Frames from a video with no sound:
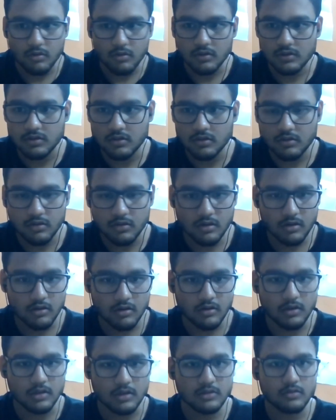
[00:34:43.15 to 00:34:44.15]
us on,
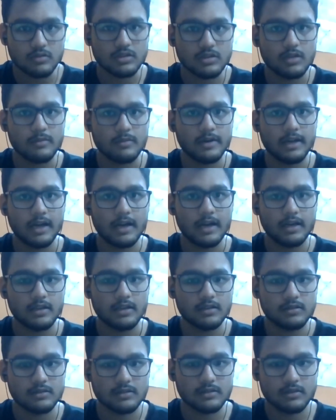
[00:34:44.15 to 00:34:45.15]
on our social media
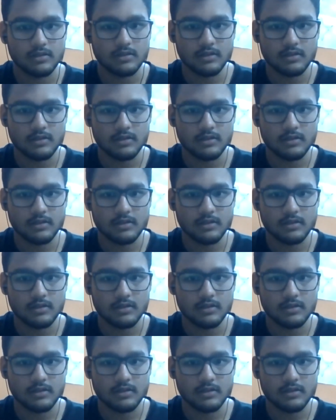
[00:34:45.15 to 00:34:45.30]
handles.